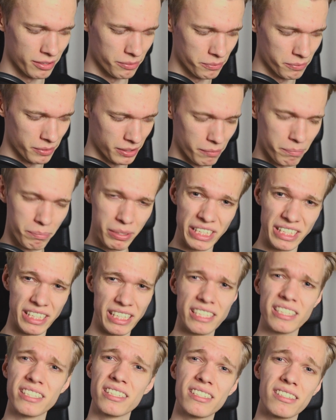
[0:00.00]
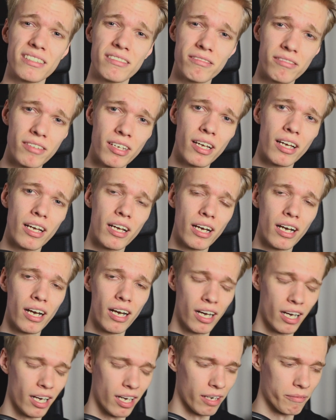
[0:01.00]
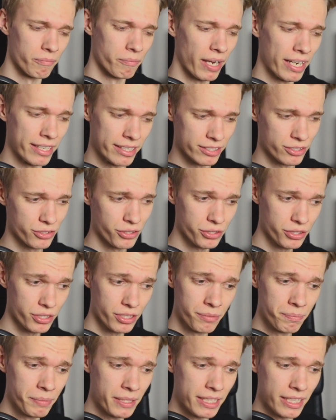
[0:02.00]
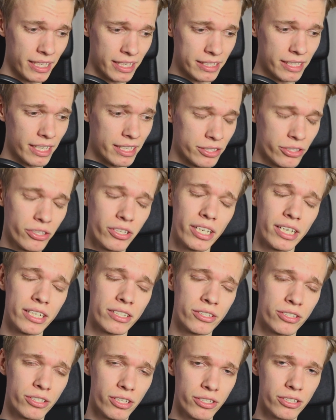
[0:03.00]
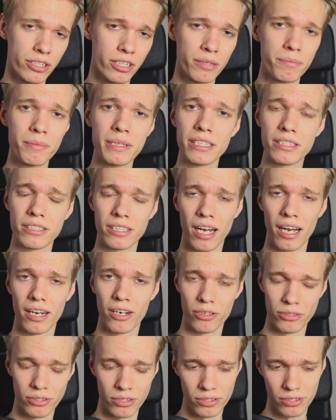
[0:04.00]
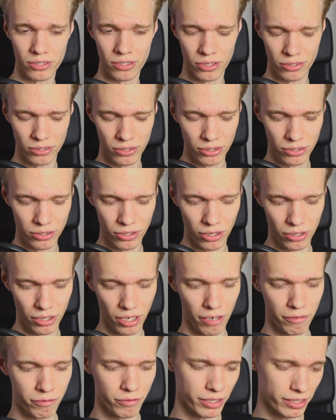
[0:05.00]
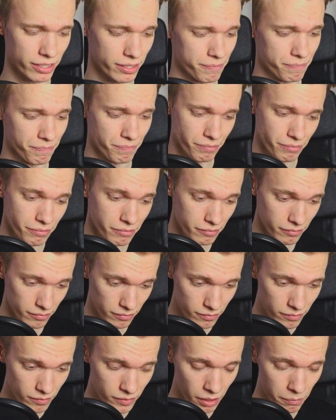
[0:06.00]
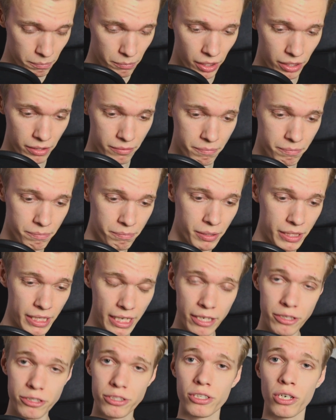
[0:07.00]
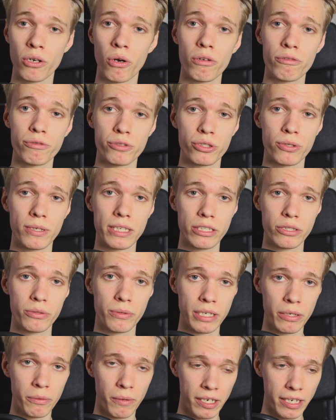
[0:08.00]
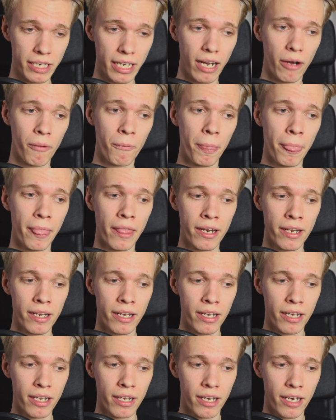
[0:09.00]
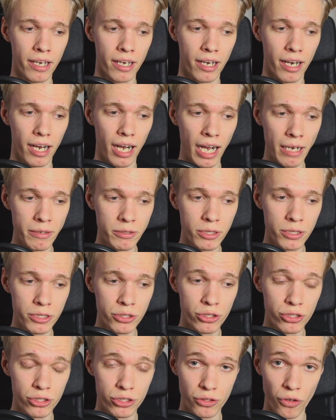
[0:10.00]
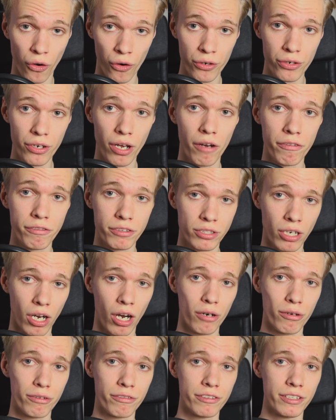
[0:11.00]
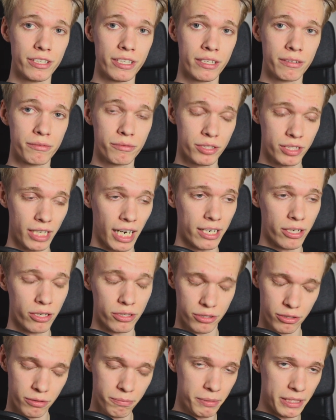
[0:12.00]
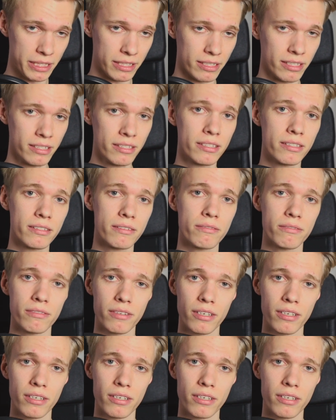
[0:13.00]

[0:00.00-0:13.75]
with a business. And it's just gonna be it's just gonna be a side hustle to start off with. But here's the goal for 2021 now. I'm going to start a photography side hustle business,